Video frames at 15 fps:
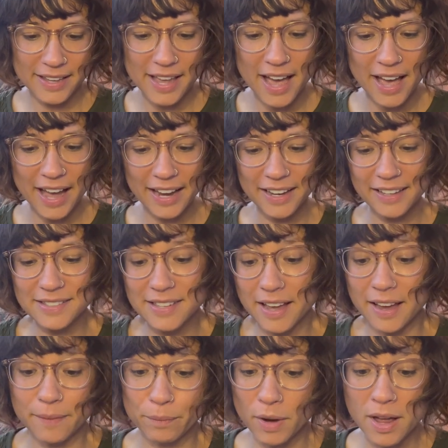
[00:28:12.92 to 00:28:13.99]
yeah, I guess
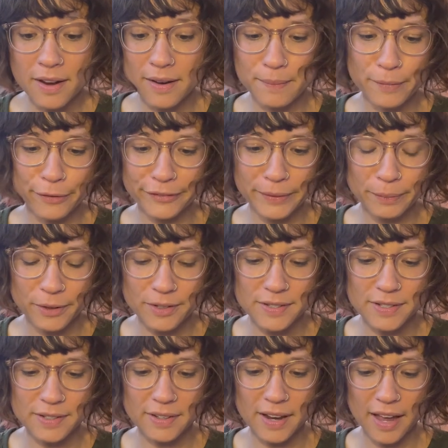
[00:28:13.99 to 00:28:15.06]
I'm not a movie
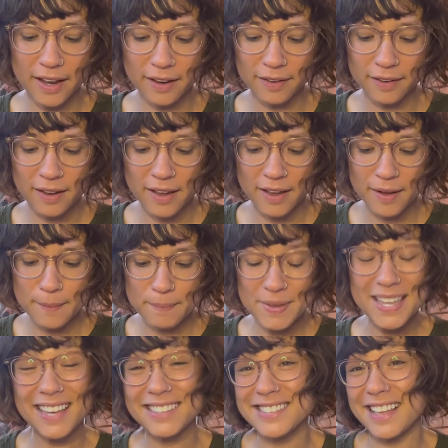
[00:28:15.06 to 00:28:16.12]
person. I
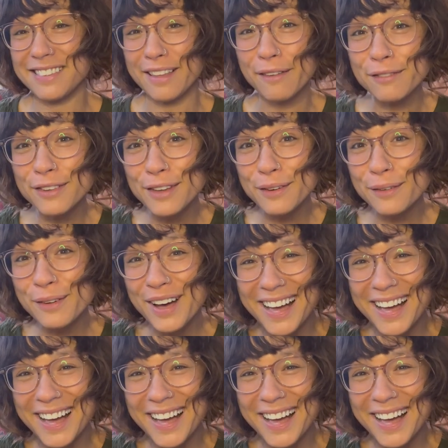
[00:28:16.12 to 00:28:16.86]
PS I love you.